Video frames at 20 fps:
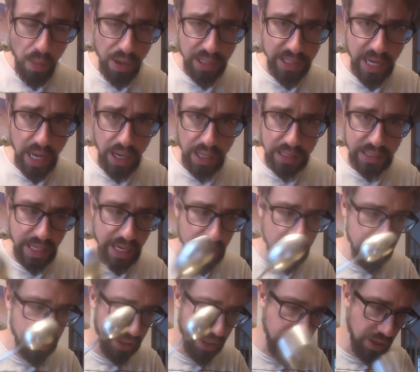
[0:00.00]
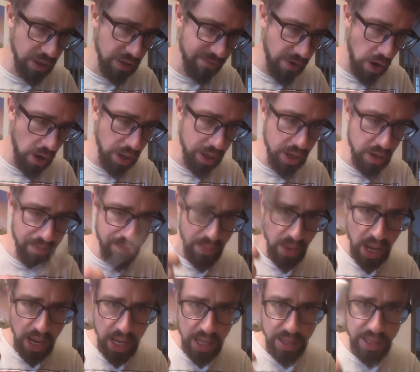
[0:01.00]
metallic taste, good volume.
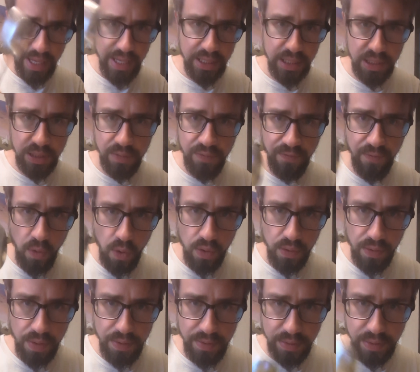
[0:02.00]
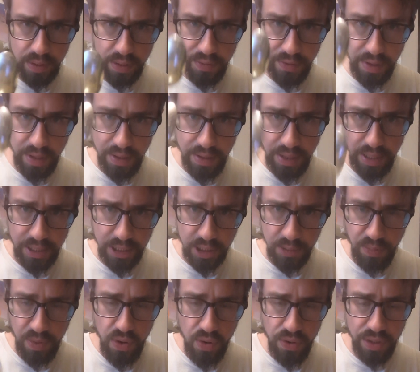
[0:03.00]
This
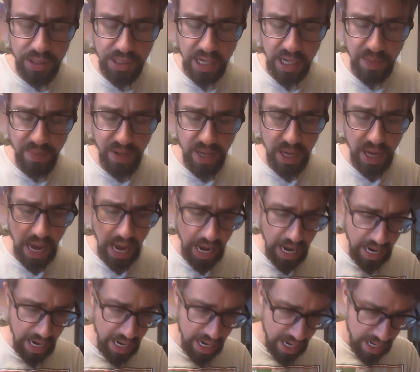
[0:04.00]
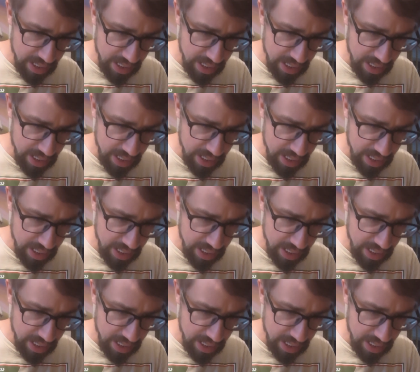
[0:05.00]
spoon is going to be a